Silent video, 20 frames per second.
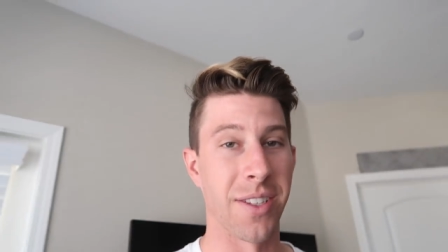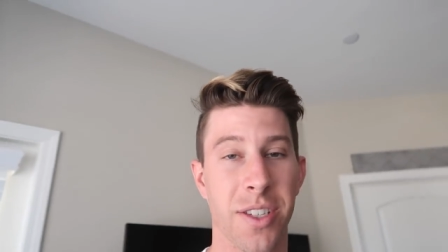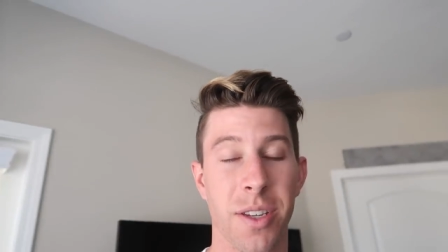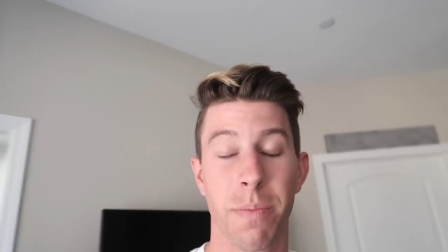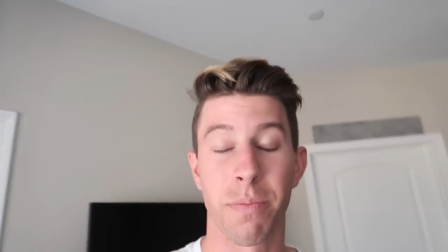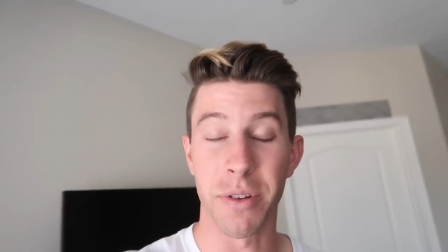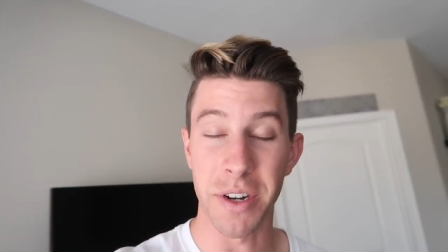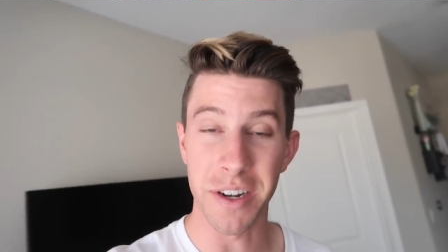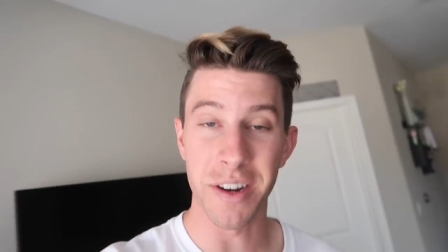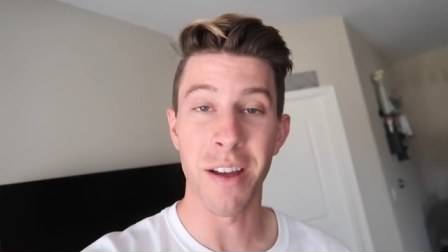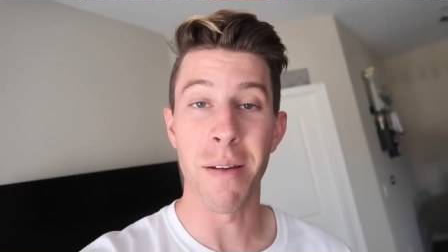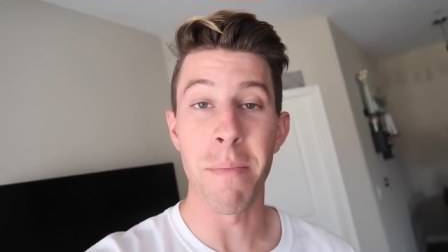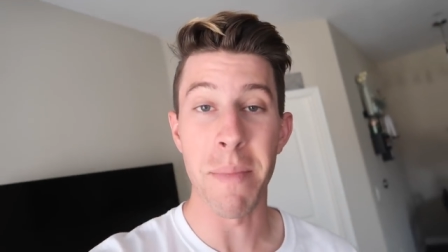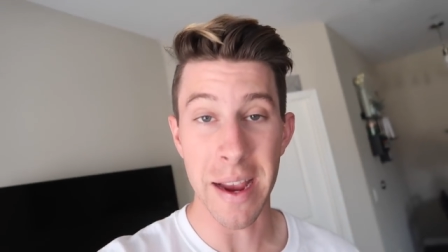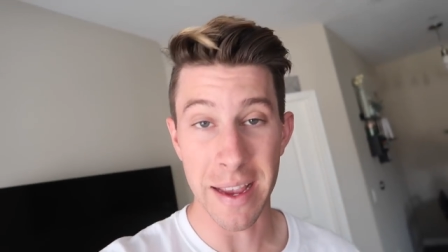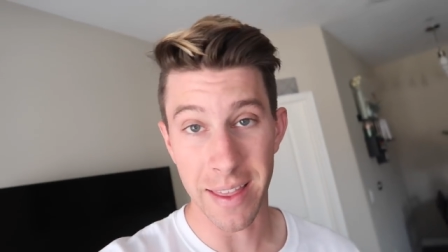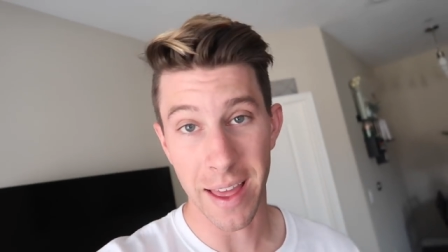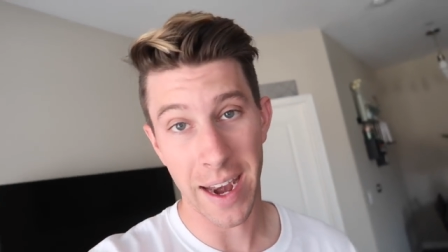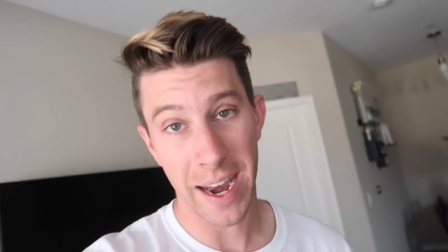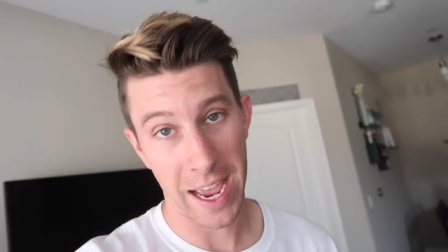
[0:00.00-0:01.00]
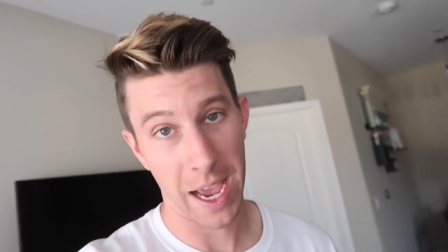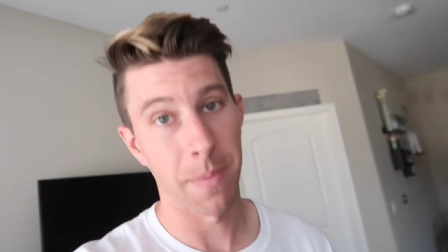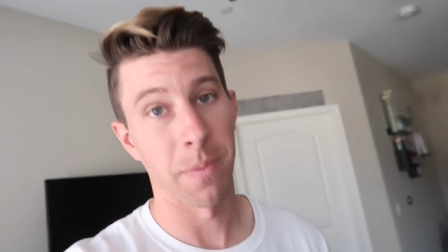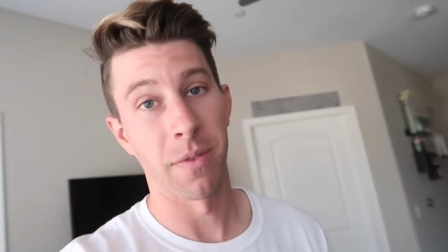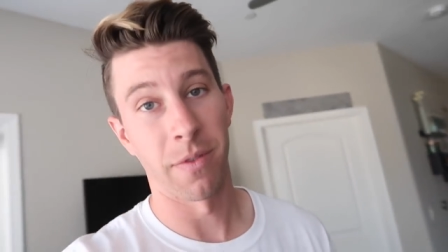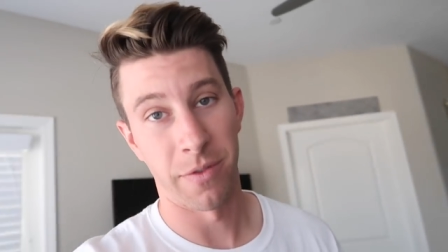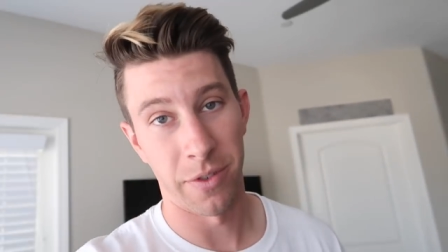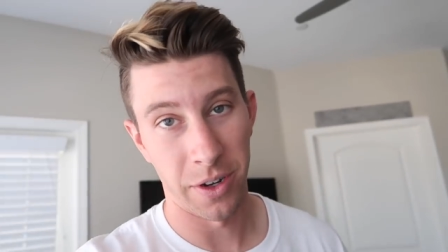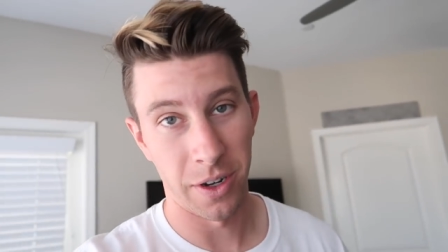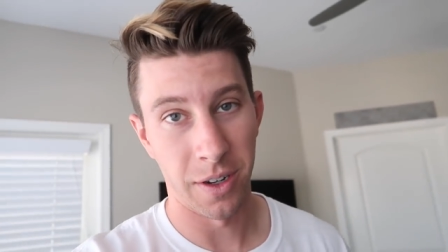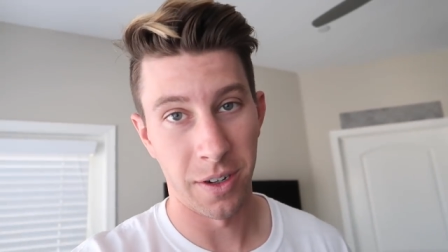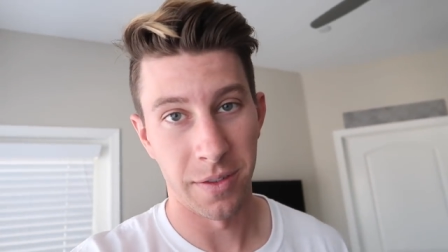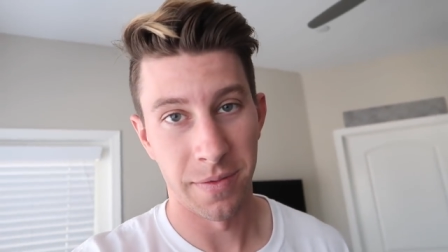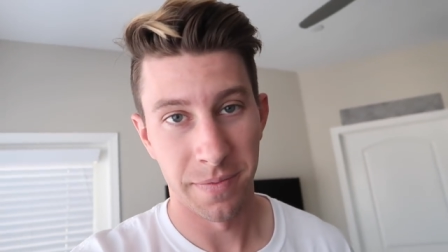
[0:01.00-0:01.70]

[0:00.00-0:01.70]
Sabrina made that happen for y'all.